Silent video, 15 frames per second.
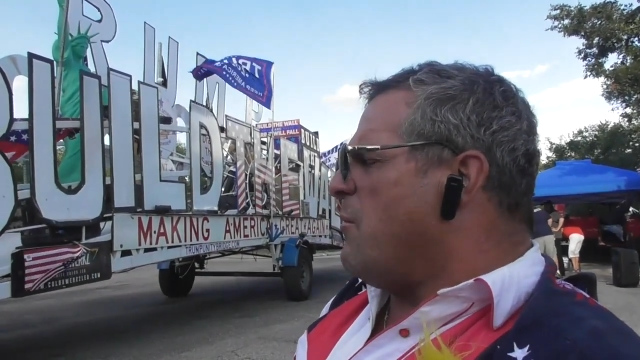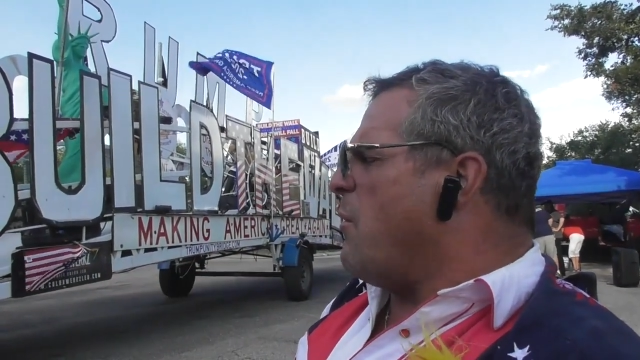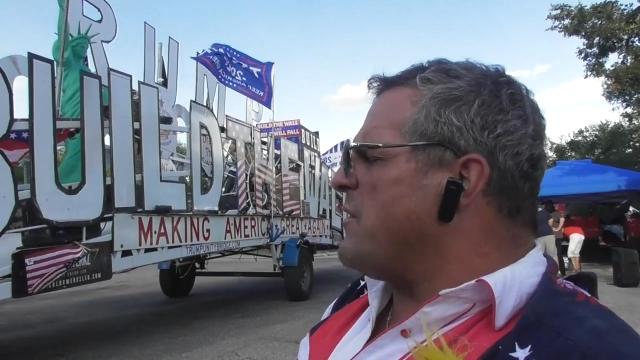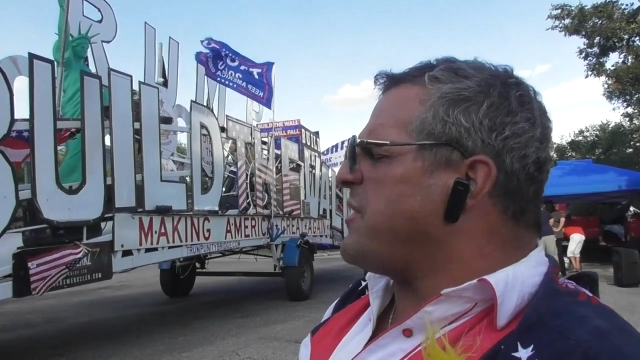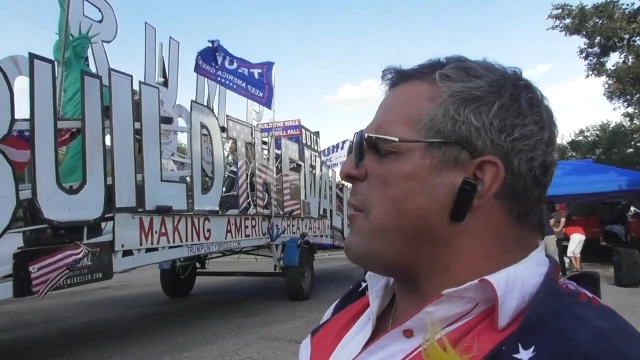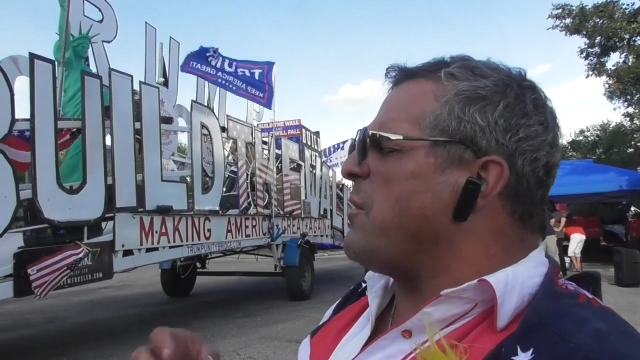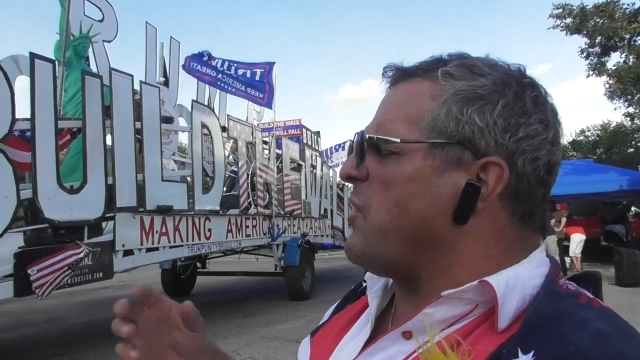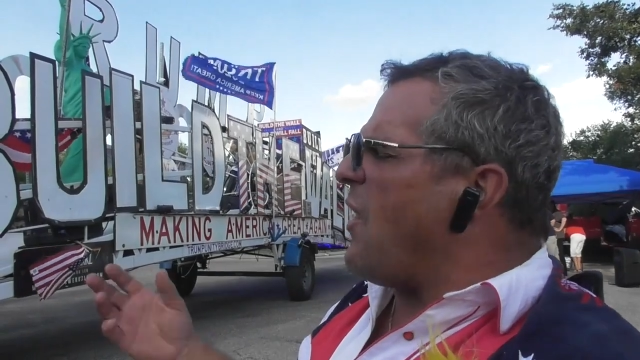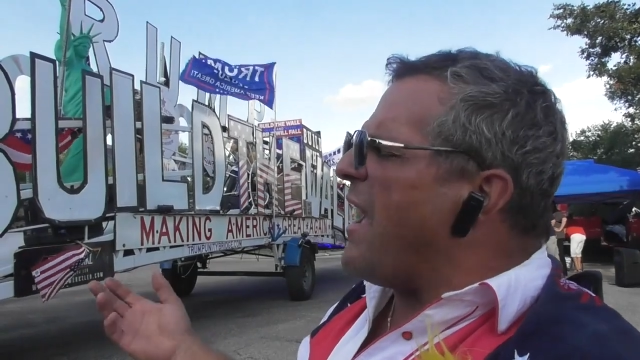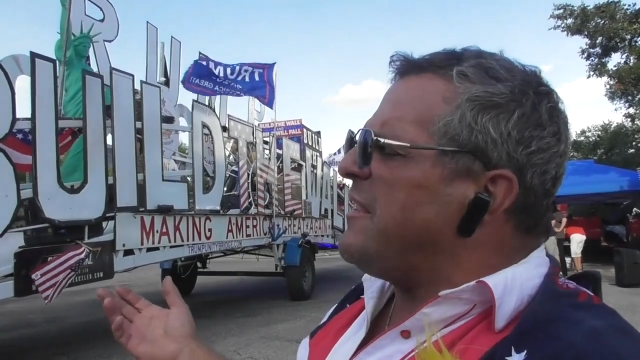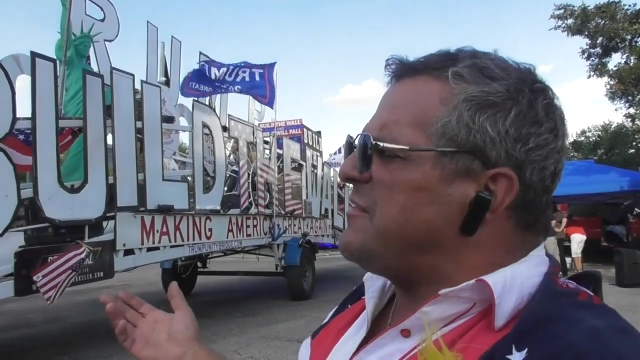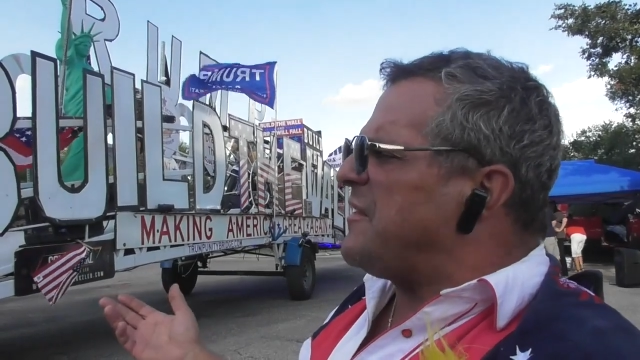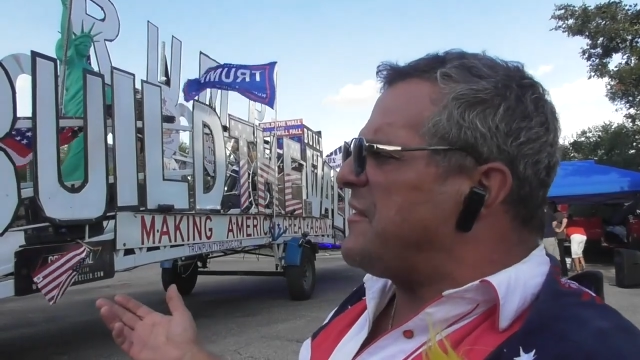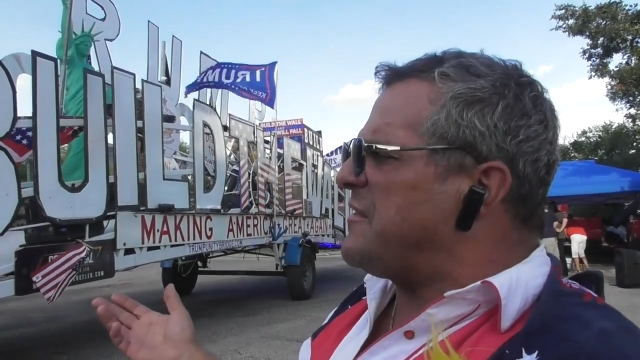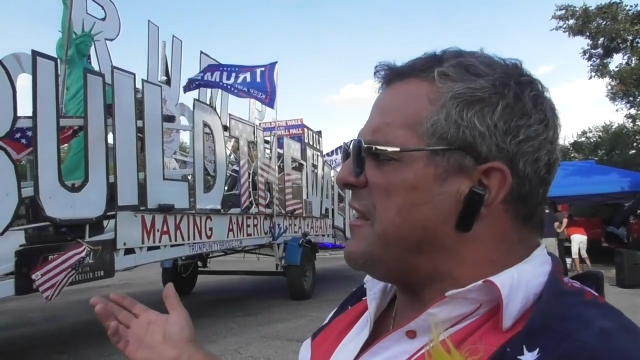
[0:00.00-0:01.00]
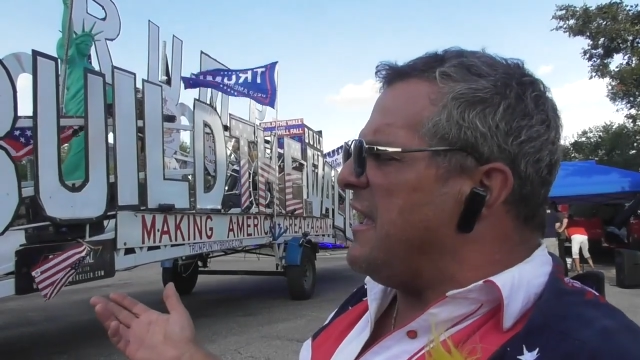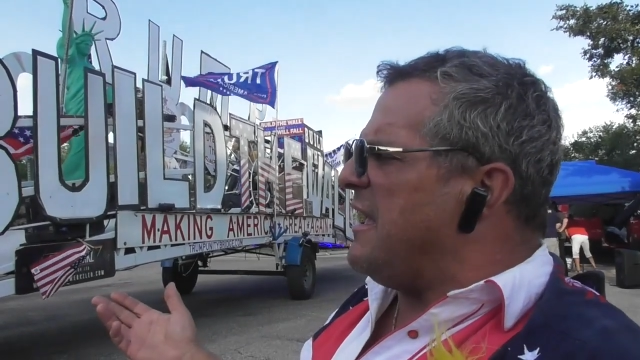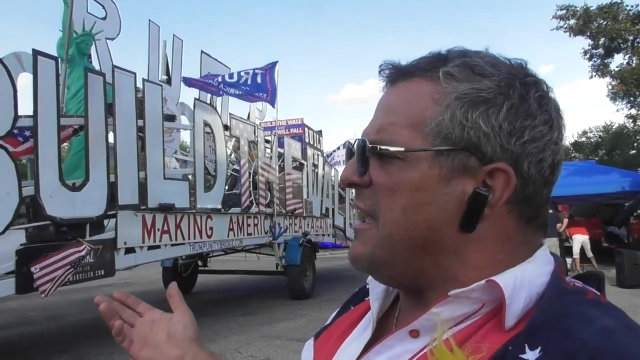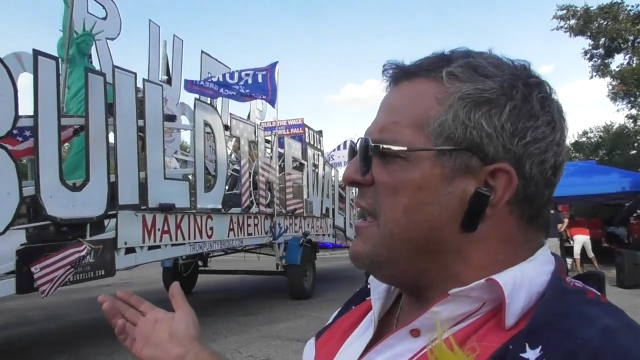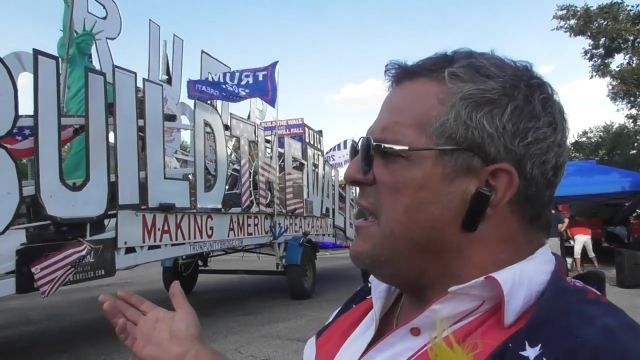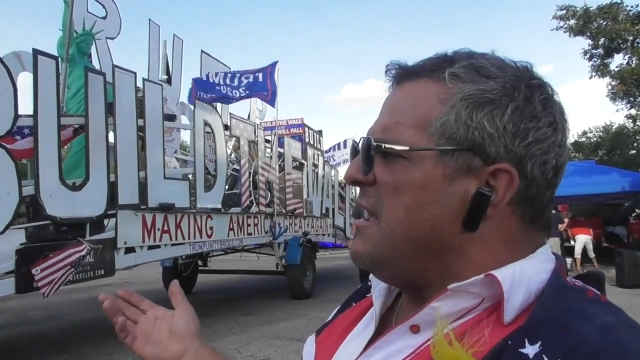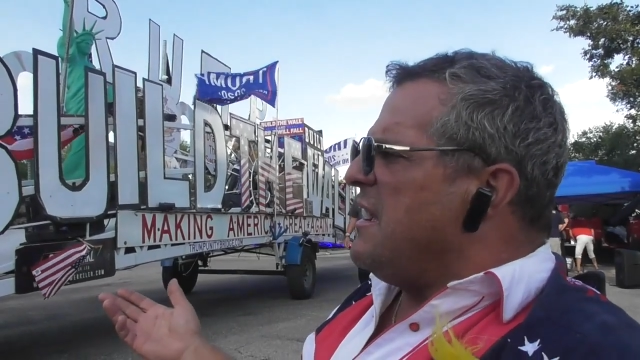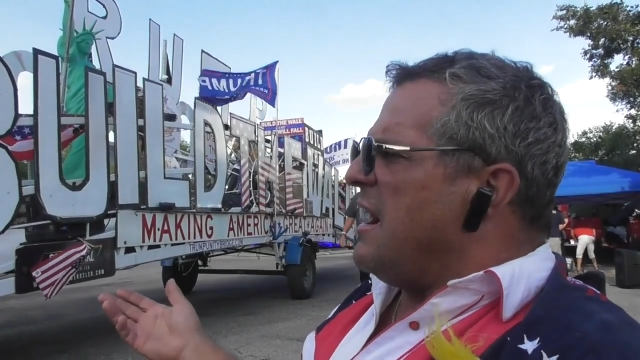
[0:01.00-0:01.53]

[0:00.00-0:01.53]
what they would like to see